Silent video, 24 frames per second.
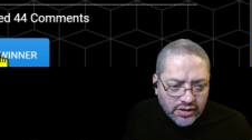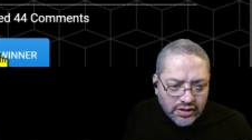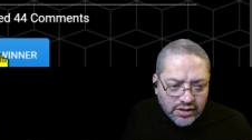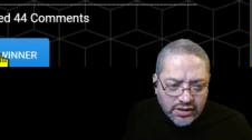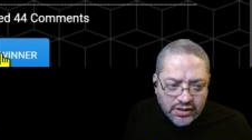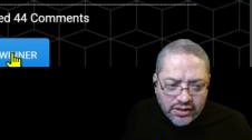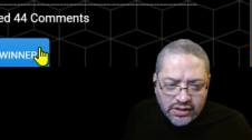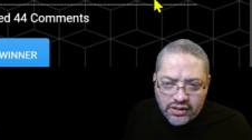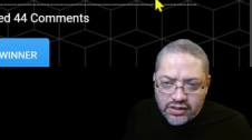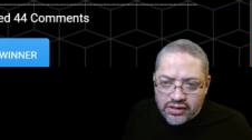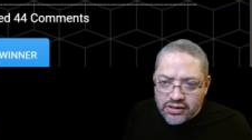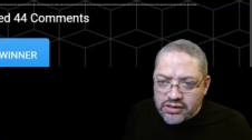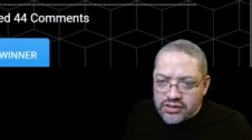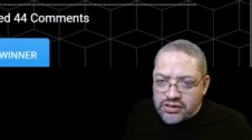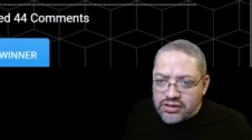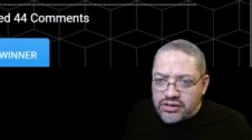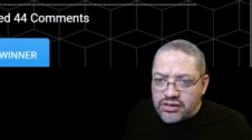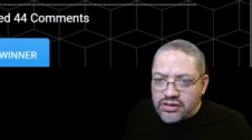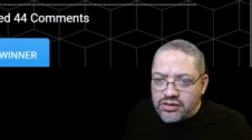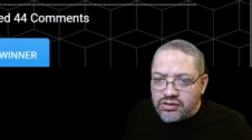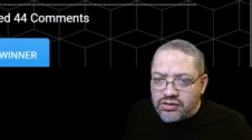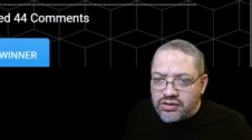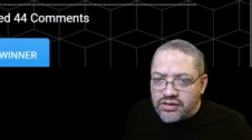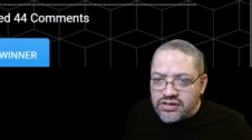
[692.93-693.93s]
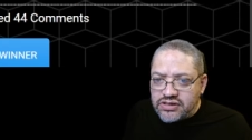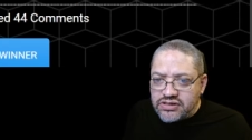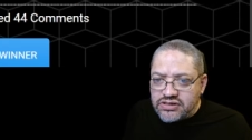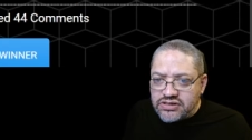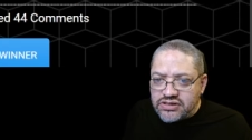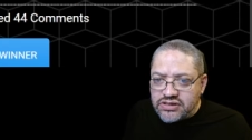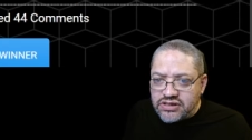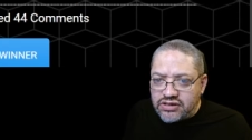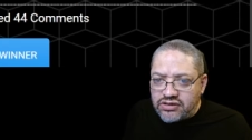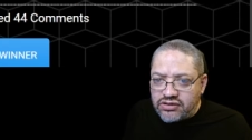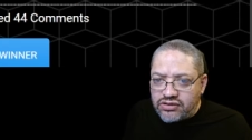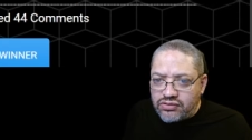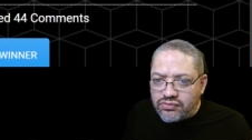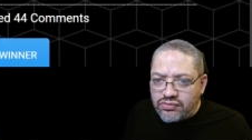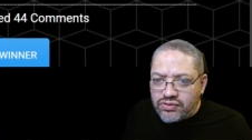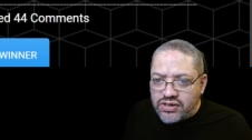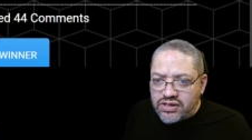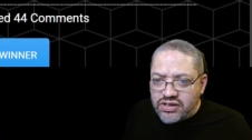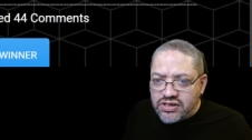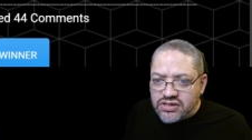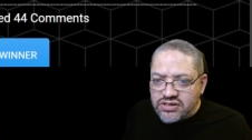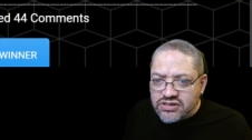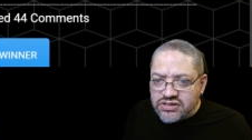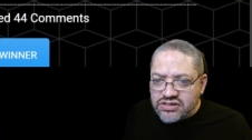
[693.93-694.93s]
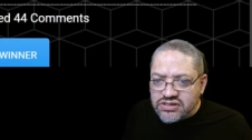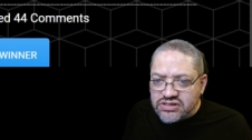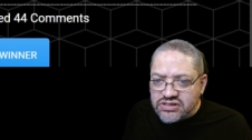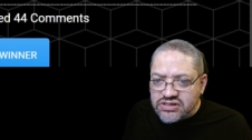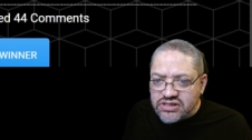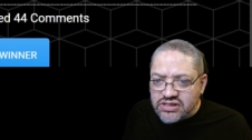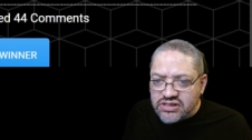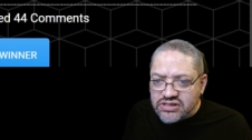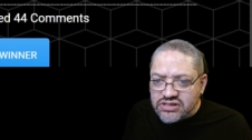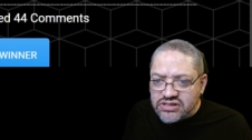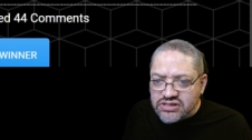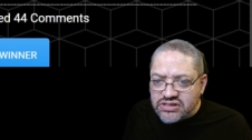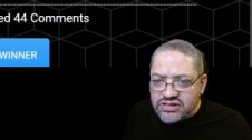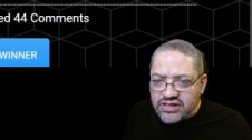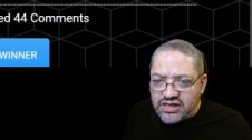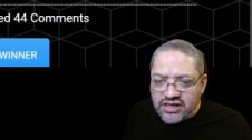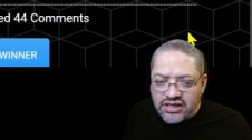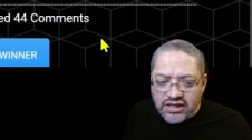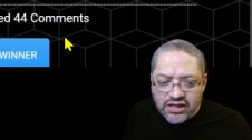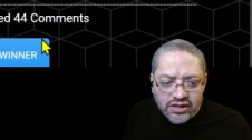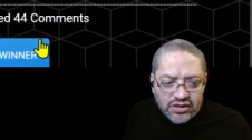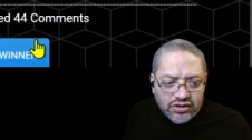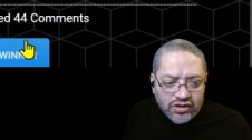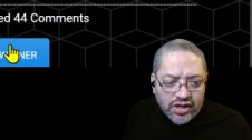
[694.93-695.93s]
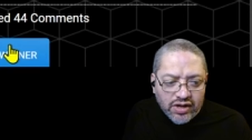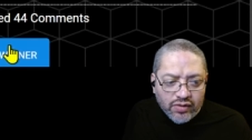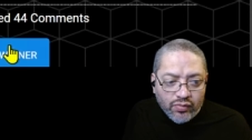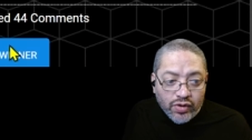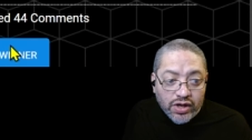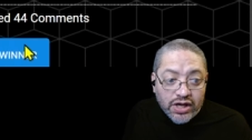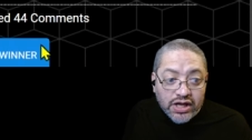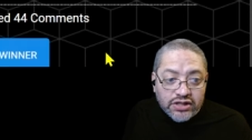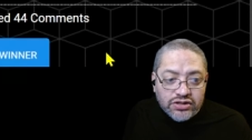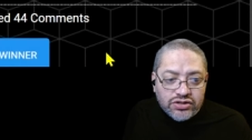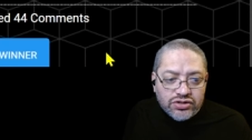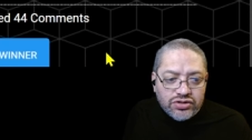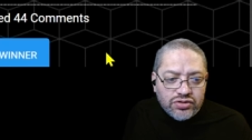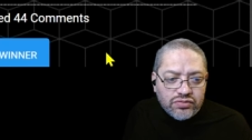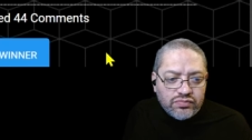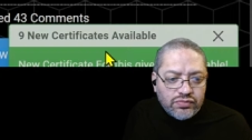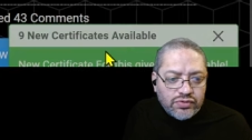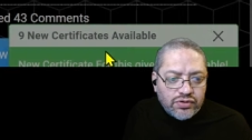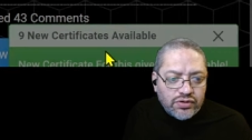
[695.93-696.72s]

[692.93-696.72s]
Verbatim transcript: Uh, let's see, three, six, eight. Okay, we got two